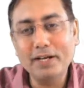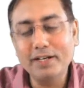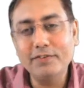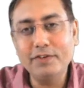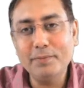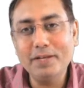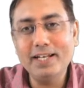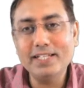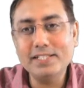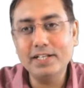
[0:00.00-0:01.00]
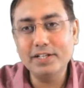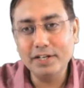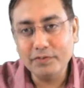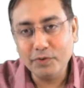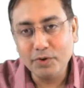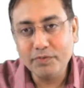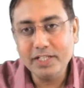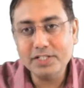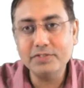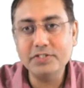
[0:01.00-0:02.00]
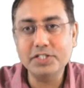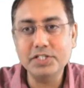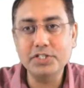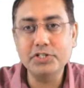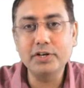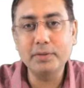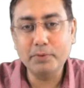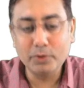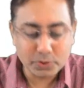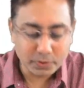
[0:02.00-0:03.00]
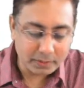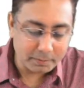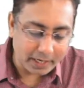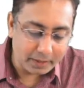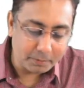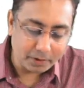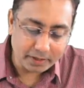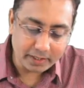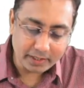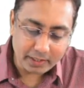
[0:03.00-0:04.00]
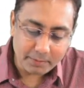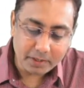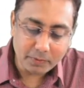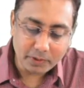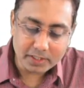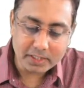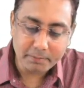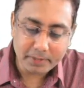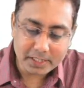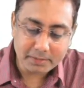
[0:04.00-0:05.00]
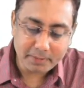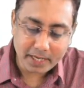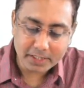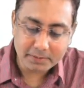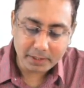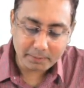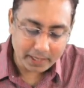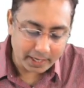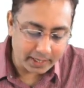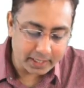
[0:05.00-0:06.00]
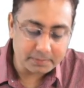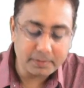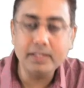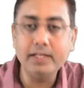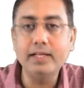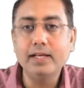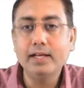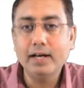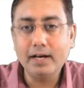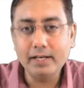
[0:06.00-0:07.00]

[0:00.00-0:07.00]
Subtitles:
A pregnant female less than 34 weeks of gestation reports with mild moderate anemia. What is the best management plan as per the